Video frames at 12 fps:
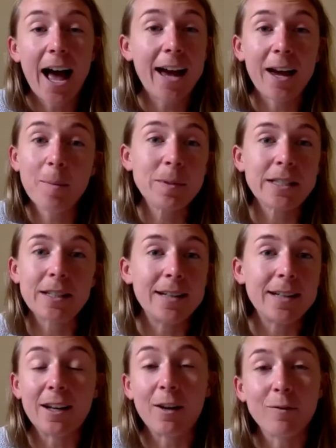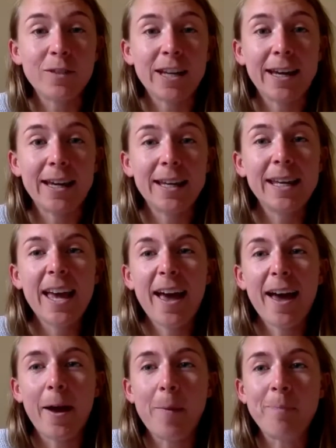absolutely loved it.
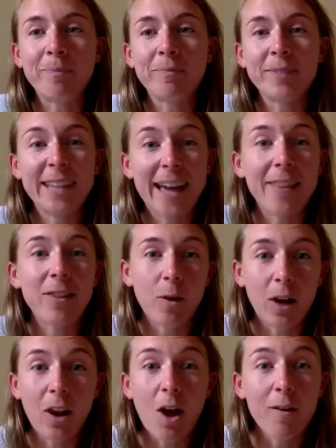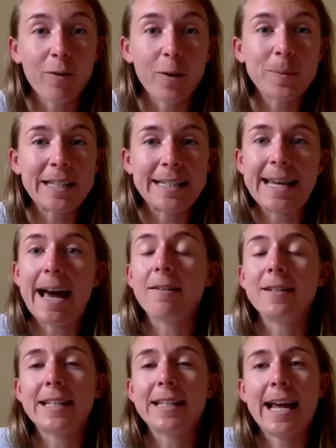Yeah, there were a lot of ups and
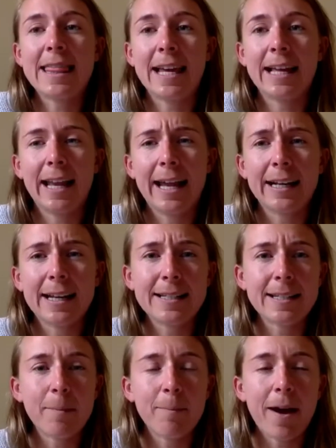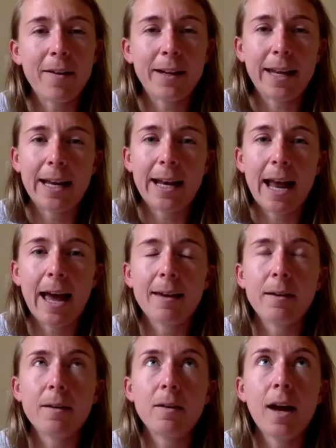downs, and I think, like Lizzy and Marilyn,
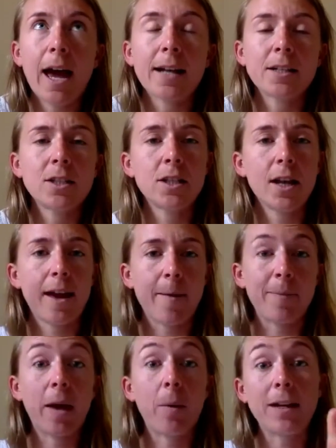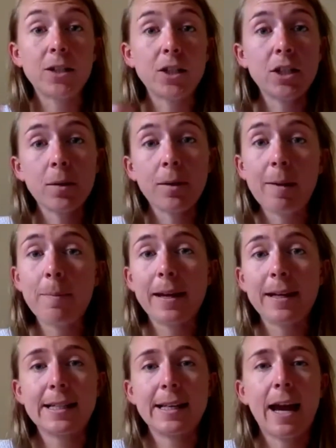I went to two
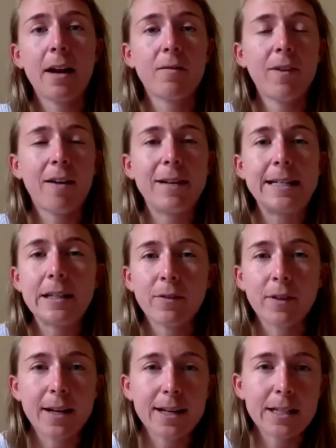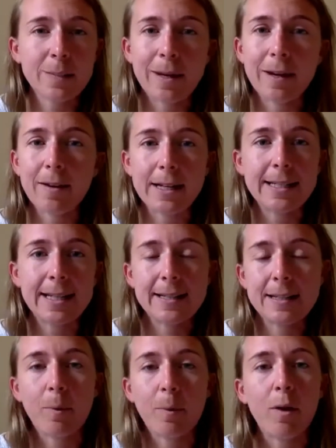Olympics and I had very different experiences
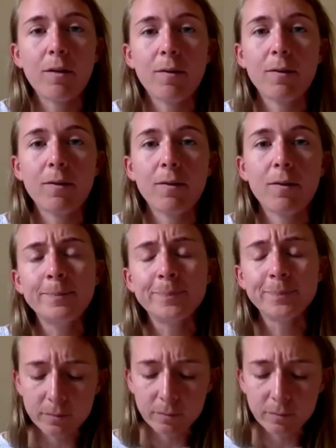at both of them,